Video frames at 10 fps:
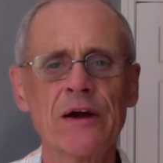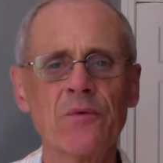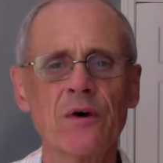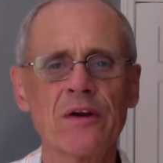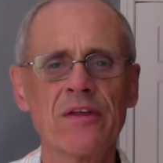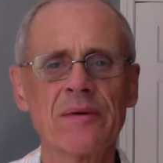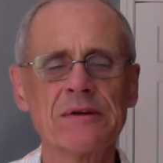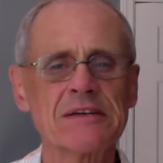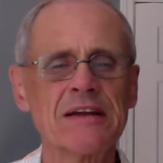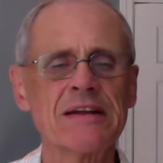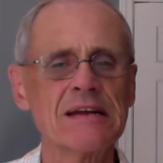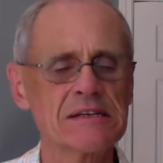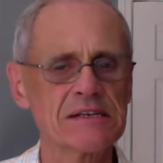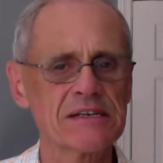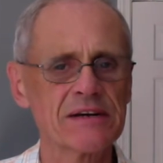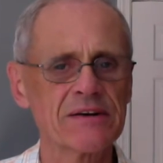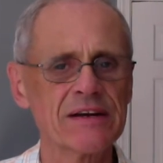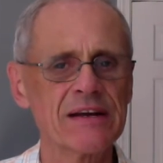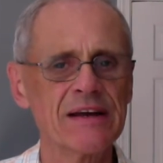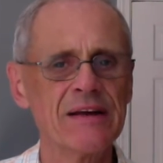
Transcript: one of them is unnecessary.